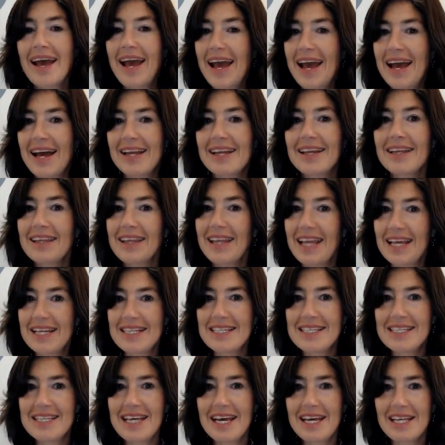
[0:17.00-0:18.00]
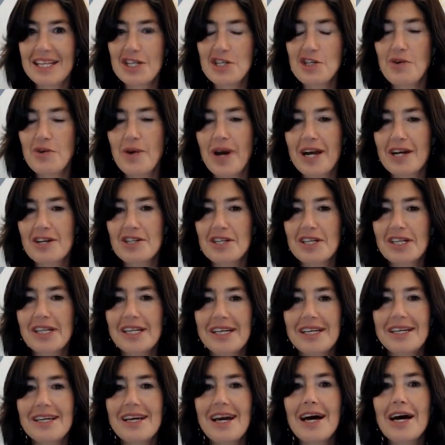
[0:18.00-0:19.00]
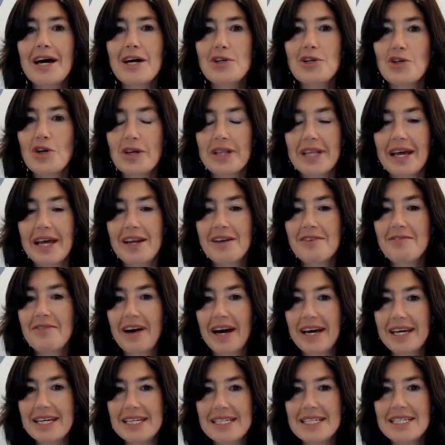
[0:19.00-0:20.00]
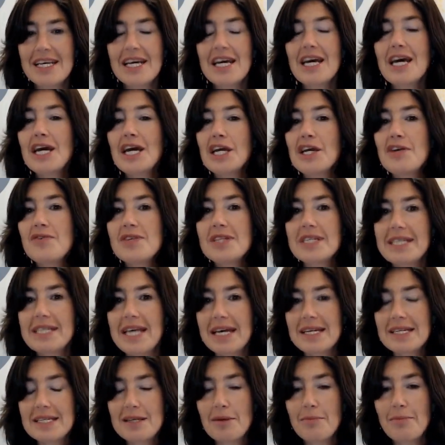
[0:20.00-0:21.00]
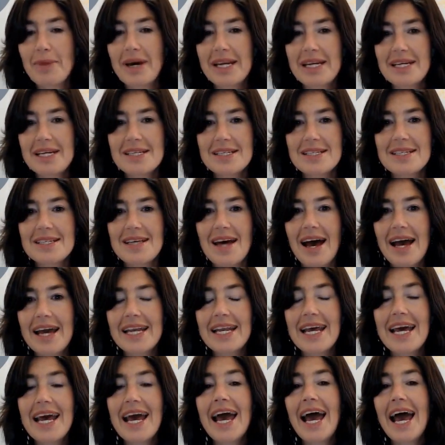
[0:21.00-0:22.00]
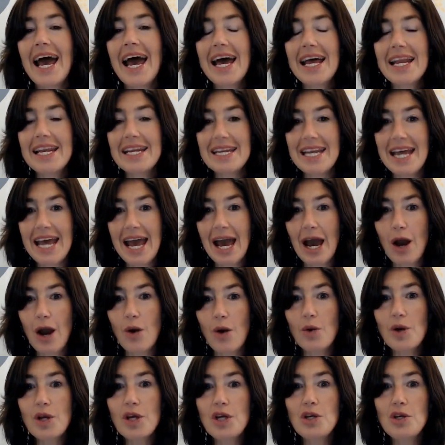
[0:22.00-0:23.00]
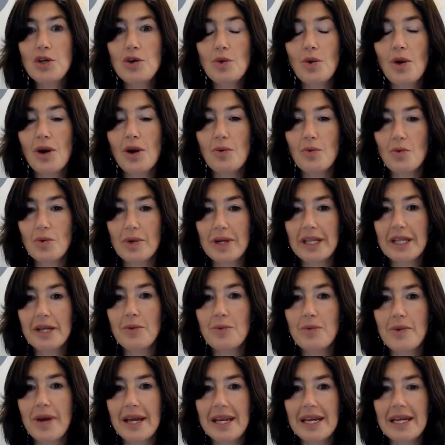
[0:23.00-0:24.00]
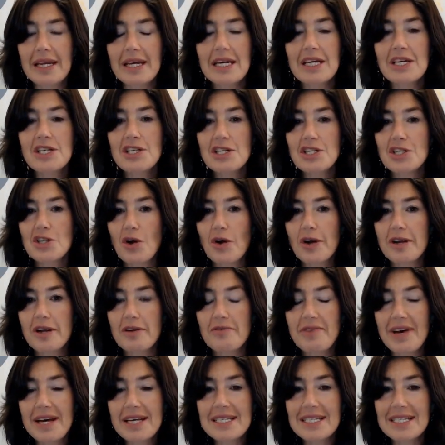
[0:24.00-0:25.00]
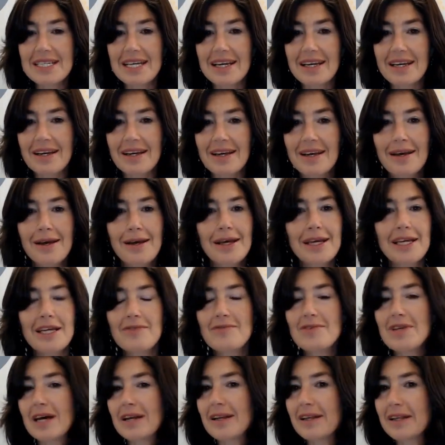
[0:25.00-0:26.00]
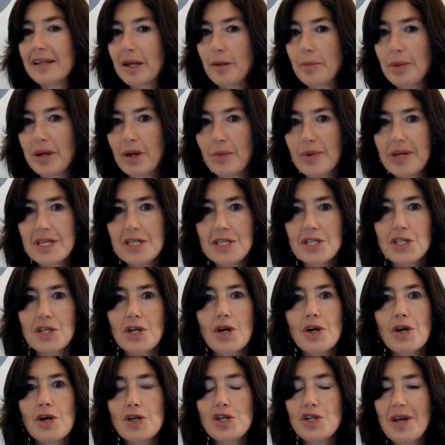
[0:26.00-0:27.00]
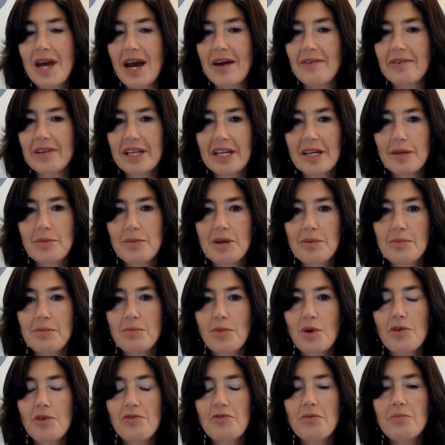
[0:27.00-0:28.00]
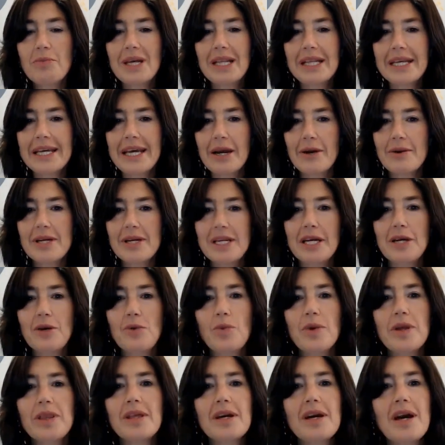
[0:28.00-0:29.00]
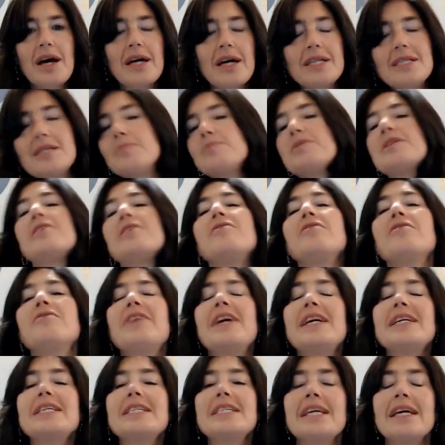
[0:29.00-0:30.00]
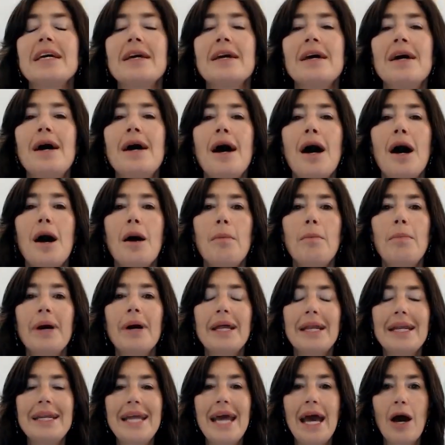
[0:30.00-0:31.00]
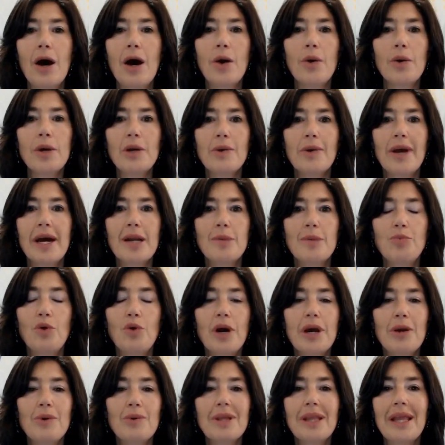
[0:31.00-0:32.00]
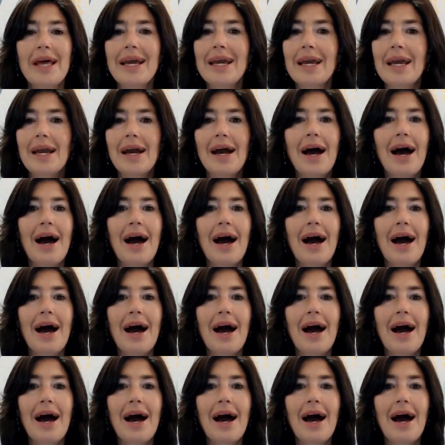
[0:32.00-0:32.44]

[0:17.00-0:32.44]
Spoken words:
And let's say that you actually took that advice, you've set some money aside, and now you are really ready to start investing. You've done a little bit of research, you have a little bit more familiarity with the concepts of investing, but now you're at a point where like,